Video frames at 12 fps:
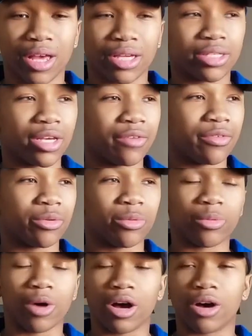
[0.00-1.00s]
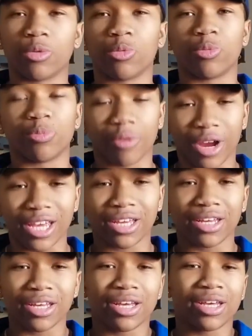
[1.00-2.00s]
Thanksgiving uh, break
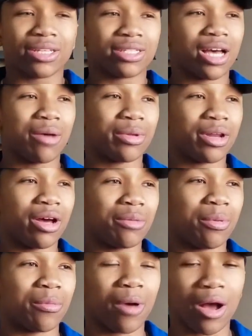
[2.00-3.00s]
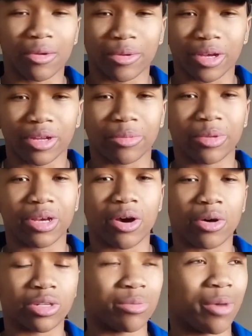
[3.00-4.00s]
is coming up. I'm probably gonna be
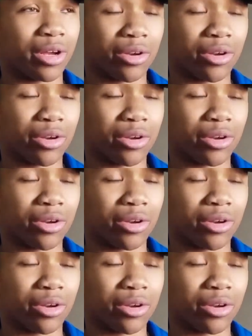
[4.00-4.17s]
going to my